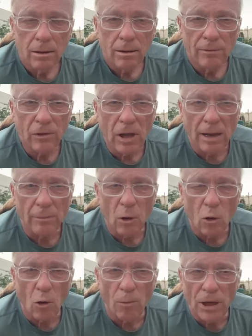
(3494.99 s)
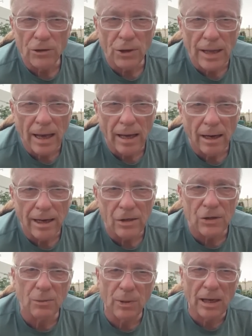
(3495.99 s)
I've climbed a whole bunch of that. I
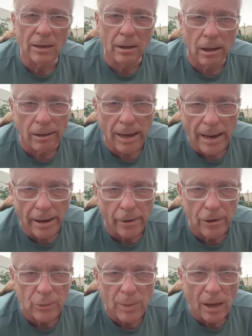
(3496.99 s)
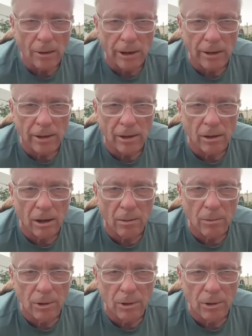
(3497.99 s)
used to be in the Anchorage Mountaineering Club.